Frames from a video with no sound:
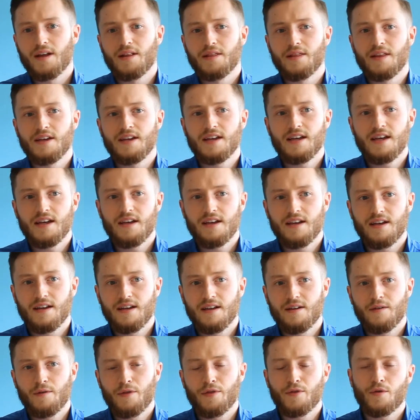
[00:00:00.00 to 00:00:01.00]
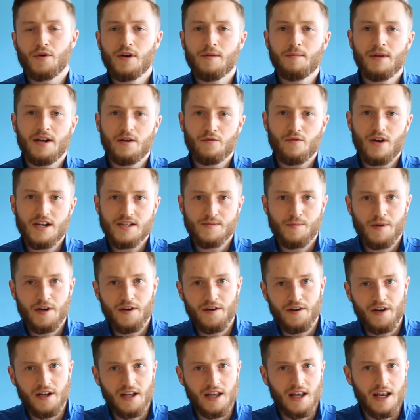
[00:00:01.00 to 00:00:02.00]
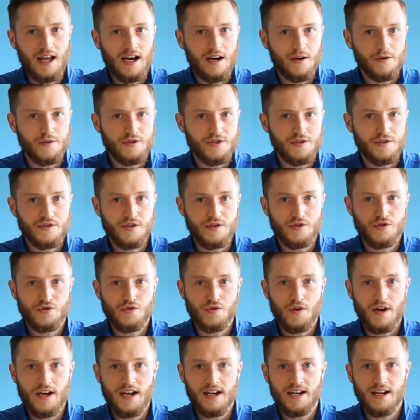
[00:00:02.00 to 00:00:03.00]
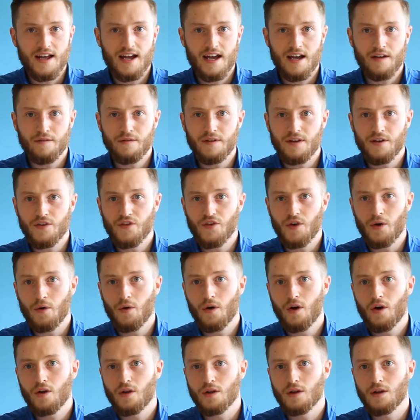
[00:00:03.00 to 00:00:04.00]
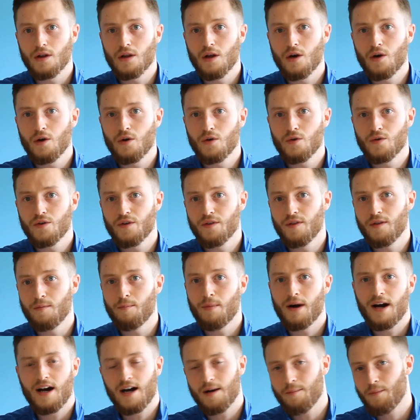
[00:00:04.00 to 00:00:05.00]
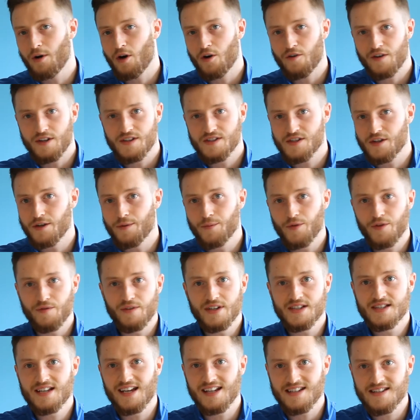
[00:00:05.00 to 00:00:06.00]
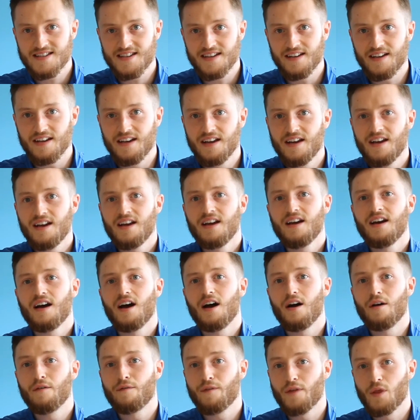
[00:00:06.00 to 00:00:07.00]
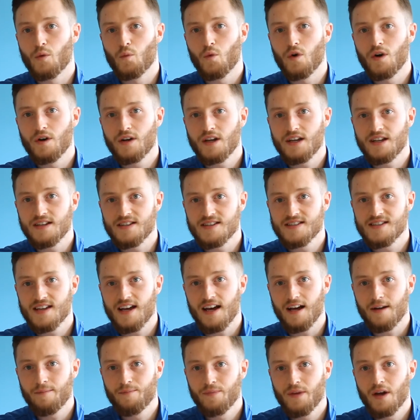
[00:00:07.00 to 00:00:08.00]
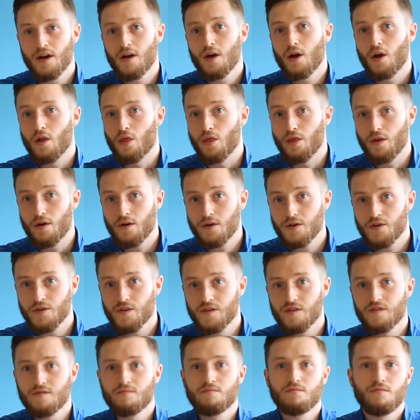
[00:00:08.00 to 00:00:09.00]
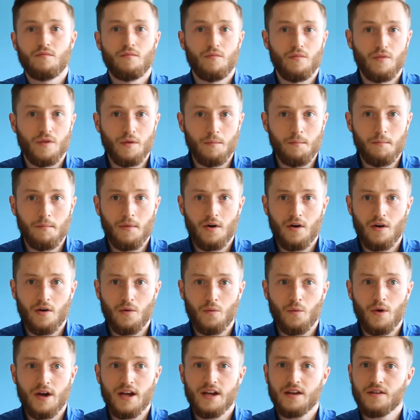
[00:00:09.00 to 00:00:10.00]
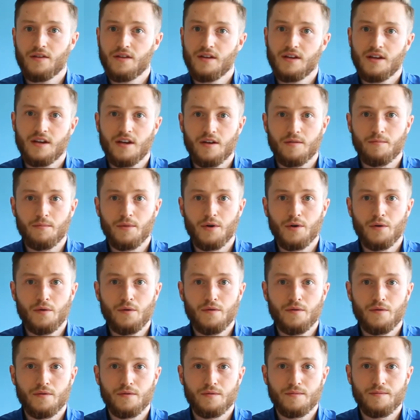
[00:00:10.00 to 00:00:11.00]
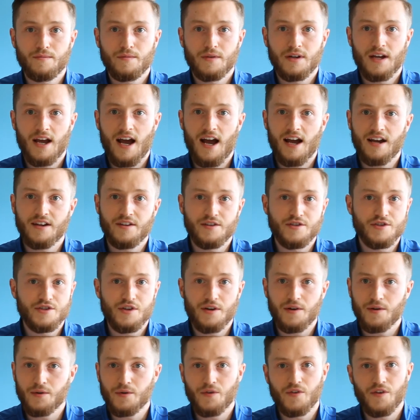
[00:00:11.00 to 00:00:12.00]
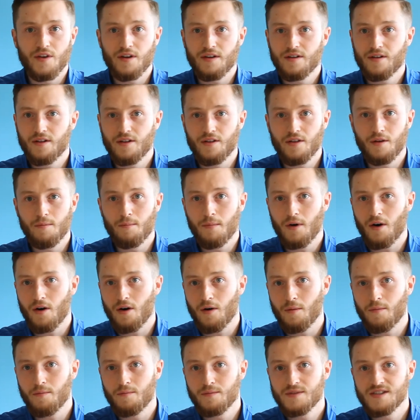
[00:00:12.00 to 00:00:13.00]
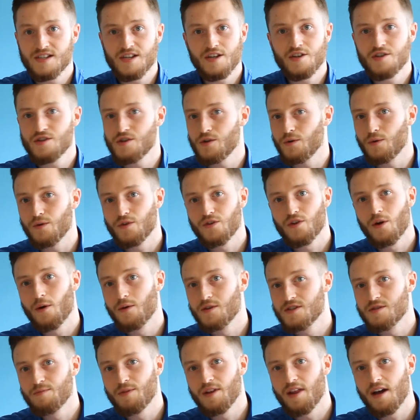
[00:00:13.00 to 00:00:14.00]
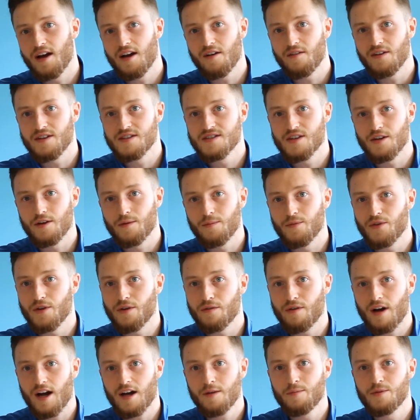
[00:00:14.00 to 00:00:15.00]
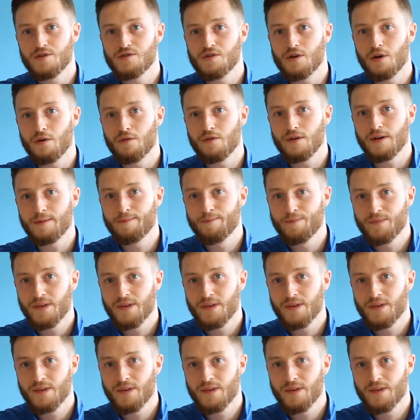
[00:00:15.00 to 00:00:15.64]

the 3 minute rest period allows you to train heavier, so load the bar more in terms of intensity for the working set. Thus, the more weight that you can move kind of shows that the more tissue is going to be there in terms of hypertrophy.